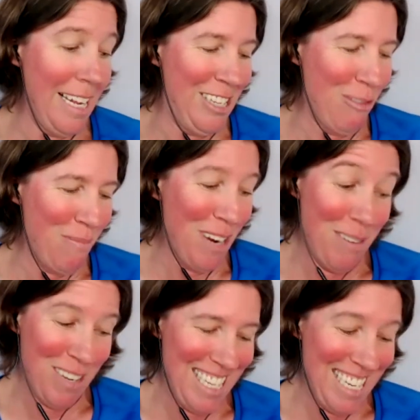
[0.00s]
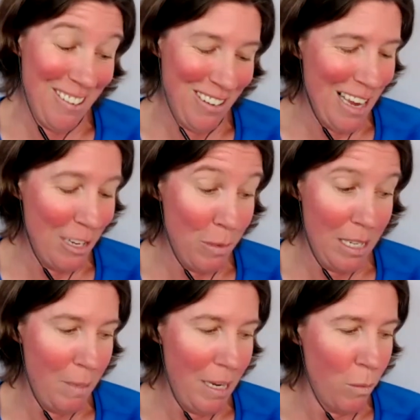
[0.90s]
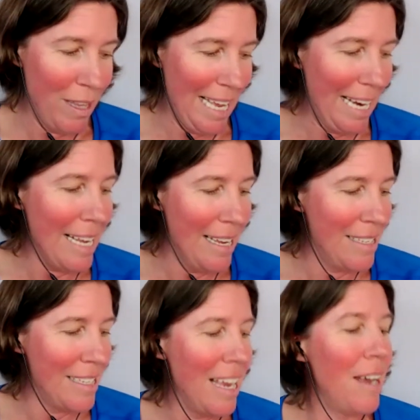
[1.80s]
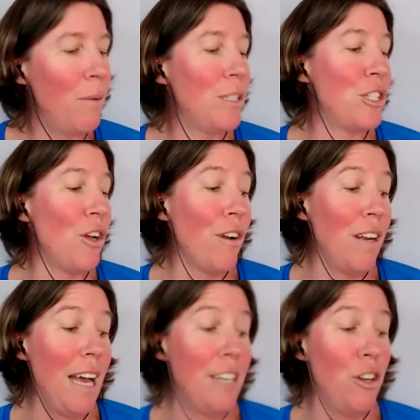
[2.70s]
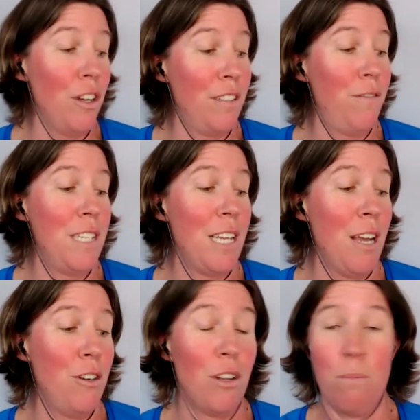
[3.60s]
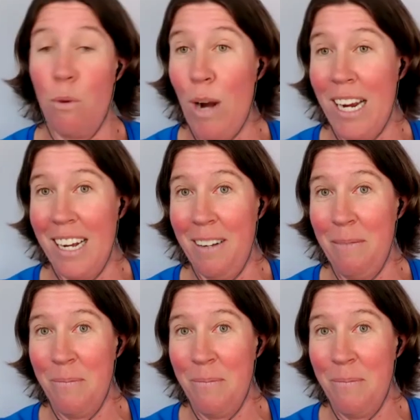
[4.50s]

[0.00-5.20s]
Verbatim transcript: need to remind myself now as we speak what that is, which is online.physio.maryke.